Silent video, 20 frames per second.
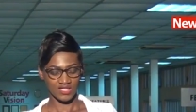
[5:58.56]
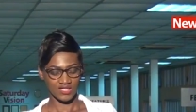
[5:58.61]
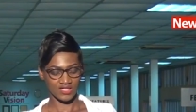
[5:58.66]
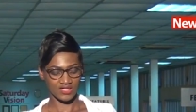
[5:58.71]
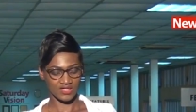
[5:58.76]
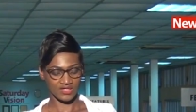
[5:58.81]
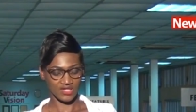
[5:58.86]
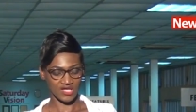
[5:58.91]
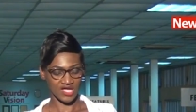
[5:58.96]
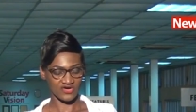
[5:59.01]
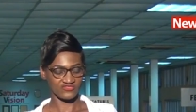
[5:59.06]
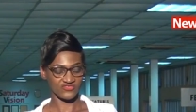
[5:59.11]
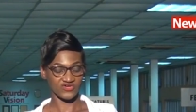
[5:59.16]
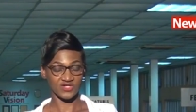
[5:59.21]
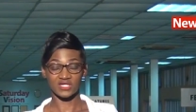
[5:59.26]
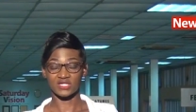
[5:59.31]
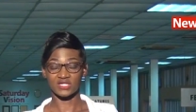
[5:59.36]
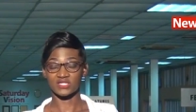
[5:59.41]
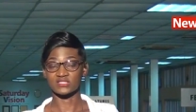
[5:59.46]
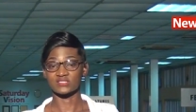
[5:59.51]
Uh,
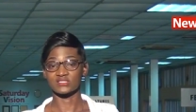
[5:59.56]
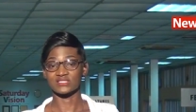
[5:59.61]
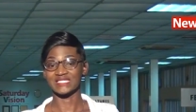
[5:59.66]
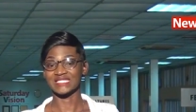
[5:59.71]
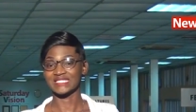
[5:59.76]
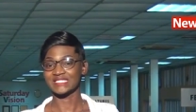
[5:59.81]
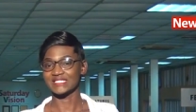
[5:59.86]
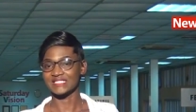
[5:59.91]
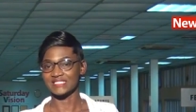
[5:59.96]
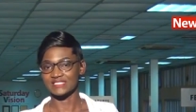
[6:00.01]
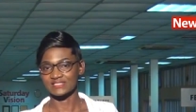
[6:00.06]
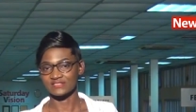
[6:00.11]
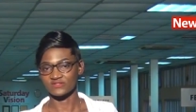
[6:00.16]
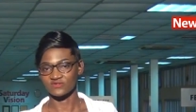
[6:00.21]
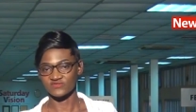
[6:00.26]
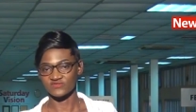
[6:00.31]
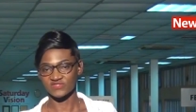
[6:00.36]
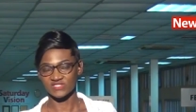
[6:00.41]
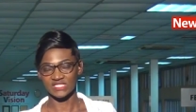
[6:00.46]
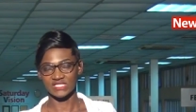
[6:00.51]
African leaders
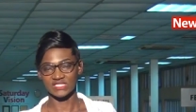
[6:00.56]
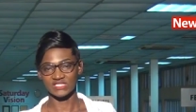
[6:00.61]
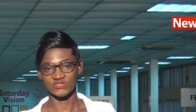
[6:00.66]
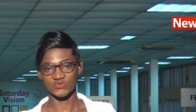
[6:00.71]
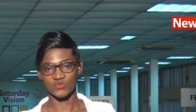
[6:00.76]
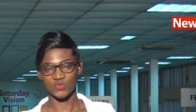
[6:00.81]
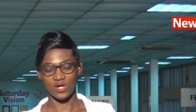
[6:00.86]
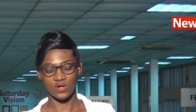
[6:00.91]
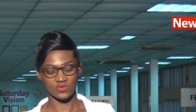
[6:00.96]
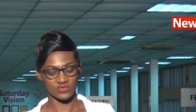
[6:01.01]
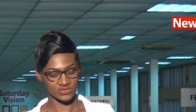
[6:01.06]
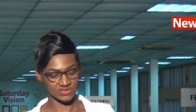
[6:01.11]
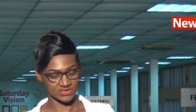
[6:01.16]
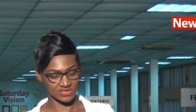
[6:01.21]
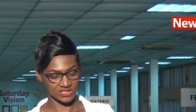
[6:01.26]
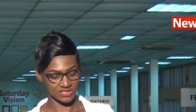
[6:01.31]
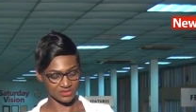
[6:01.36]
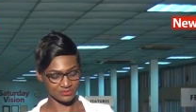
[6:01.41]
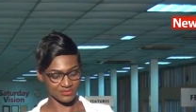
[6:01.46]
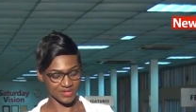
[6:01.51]
of state were
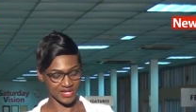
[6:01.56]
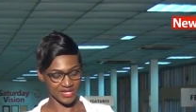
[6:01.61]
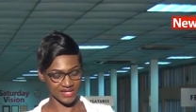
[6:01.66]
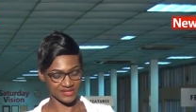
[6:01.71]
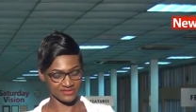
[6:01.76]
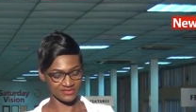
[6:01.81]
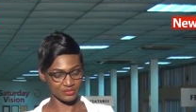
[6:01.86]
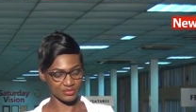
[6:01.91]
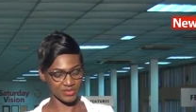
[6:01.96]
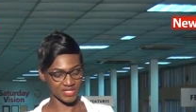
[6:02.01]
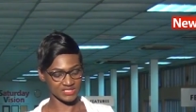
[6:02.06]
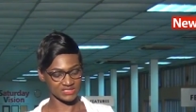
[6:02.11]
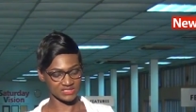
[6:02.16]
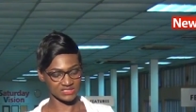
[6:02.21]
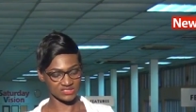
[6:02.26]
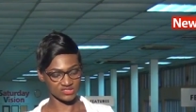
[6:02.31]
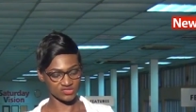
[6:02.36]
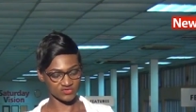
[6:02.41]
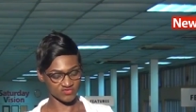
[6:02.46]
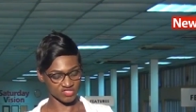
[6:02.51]
hosted by the
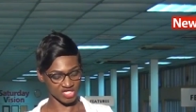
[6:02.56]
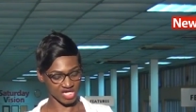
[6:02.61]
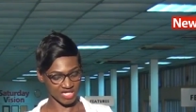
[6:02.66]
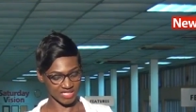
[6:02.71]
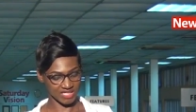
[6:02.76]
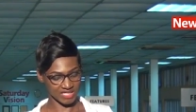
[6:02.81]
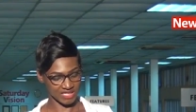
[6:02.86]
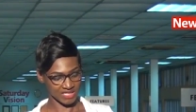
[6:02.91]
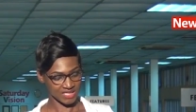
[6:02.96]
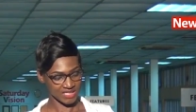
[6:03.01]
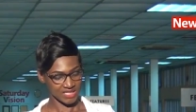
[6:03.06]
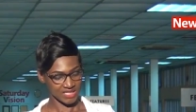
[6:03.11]
president of China,